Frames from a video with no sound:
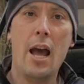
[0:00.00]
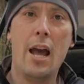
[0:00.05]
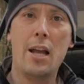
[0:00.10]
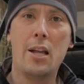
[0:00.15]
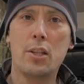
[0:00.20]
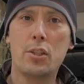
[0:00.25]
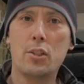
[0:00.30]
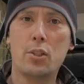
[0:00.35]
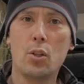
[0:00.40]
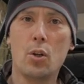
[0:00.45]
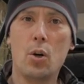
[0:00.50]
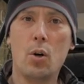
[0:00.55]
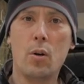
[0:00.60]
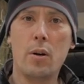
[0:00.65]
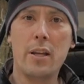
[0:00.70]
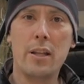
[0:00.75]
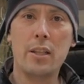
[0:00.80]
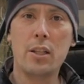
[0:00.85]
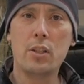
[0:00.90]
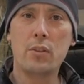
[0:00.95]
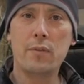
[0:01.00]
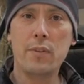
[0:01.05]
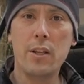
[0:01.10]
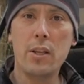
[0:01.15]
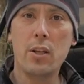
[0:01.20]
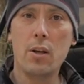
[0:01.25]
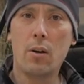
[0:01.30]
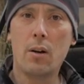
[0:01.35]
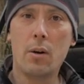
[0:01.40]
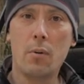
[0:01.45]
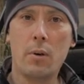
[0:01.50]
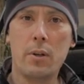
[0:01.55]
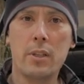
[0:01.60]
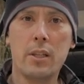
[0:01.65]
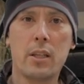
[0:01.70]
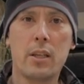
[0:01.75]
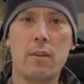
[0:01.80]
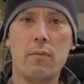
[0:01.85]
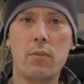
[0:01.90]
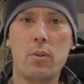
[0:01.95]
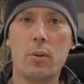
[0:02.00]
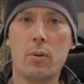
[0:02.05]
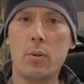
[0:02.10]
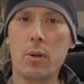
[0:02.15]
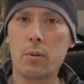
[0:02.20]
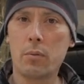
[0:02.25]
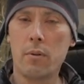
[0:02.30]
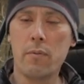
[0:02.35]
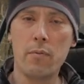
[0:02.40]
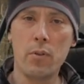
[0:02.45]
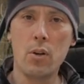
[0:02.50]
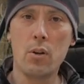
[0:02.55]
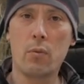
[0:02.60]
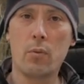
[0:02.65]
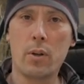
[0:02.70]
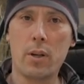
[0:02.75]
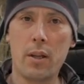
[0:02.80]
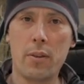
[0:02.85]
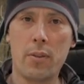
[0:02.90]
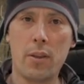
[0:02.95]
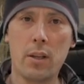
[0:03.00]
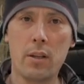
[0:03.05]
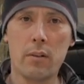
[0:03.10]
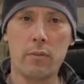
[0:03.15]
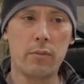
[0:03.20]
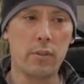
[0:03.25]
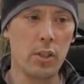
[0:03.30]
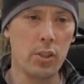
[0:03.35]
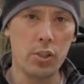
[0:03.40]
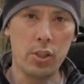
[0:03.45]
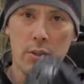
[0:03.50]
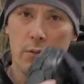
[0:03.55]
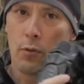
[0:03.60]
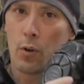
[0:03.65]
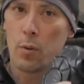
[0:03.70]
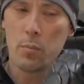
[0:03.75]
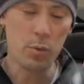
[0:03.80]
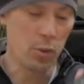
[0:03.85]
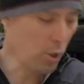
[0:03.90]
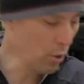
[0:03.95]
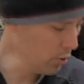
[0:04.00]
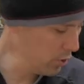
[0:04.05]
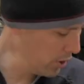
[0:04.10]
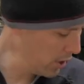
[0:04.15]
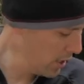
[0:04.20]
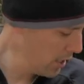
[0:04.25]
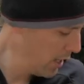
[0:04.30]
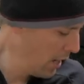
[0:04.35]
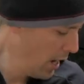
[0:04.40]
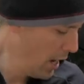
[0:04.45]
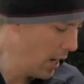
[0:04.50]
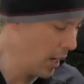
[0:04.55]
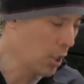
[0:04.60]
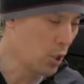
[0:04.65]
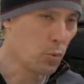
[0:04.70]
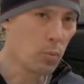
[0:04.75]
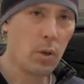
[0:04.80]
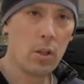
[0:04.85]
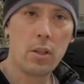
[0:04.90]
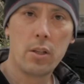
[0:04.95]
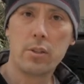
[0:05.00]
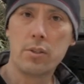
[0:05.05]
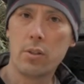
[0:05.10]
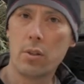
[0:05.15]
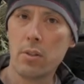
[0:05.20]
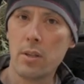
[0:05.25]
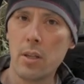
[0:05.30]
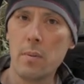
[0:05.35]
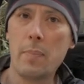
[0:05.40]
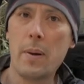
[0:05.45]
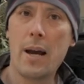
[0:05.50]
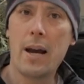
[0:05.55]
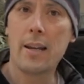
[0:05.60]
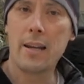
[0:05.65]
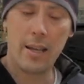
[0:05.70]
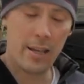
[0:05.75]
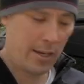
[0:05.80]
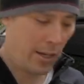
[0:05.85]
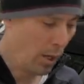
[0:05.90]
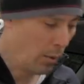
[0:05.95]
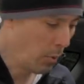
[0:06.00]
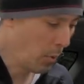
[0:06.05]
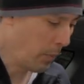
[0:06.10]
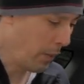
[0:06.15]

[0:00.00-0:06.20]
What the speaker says: And so in this video, I wanted to give you a quick review of what I think of the G-Form jersey, as well as their knee pad and elbow